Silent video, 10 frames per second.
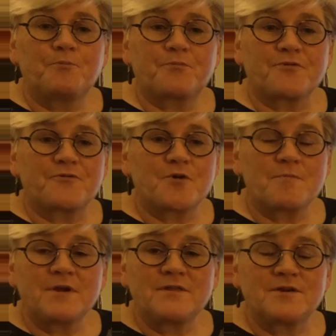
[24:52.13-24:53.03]

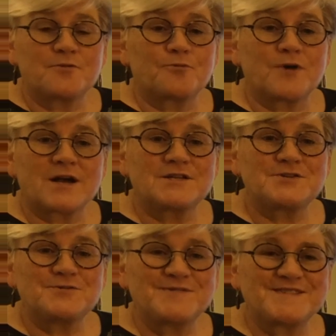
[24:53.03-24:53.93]
performing their rock
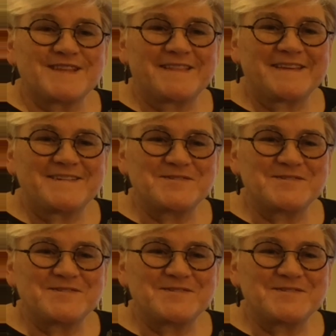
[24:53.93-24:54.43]
tunes that they do